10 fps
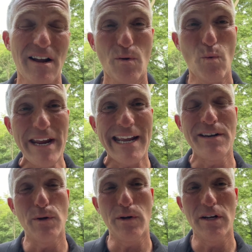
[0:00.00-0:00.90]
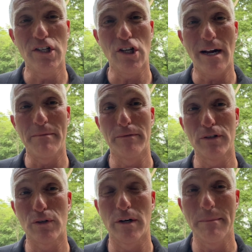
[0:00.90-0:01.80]
we can do a good job of
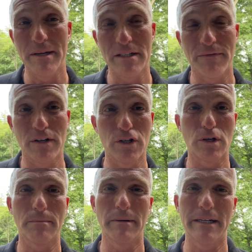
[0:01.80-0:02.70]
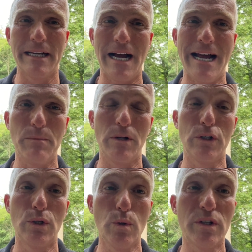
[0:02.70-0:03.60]
restoring a piece of furniture, but God will
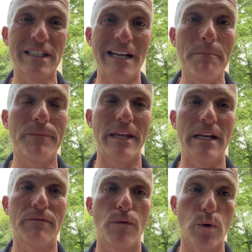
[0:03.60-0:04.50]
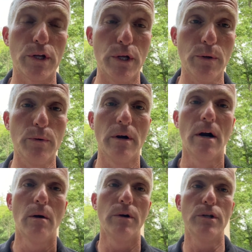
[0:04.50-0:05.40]
do something for you
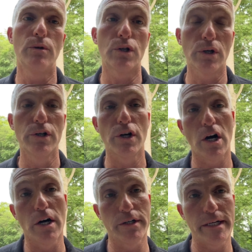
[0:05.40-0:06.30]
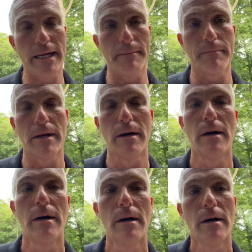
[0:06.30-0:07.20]
when you turn your heart to him.
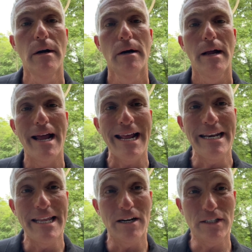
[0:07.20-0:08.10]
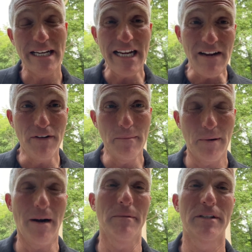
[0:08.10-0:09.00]
And there's even
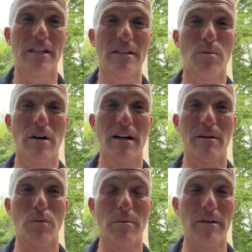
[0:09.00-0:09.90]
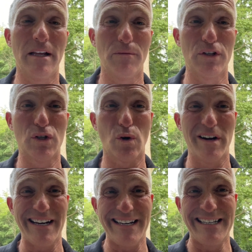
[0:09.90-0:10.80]
promises where it will, he'll restore
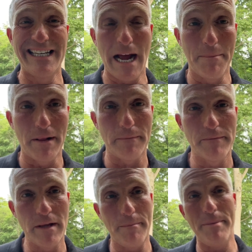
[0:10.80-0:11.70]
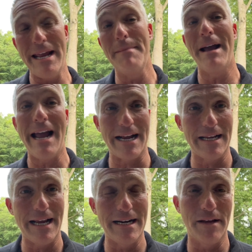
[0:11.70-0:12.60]
it double. He'll pay back
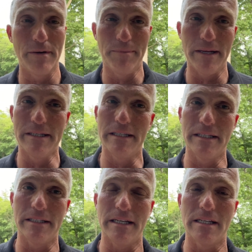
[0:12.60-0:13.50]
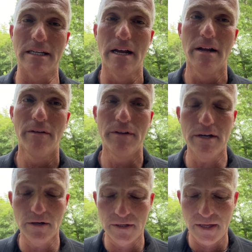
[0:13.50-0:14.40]
at other places it says the
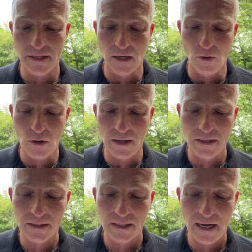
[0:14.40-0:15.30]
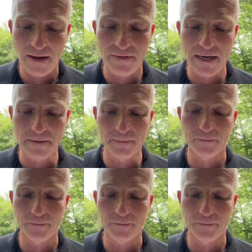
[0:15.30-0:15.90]
years that the locusts have eaten.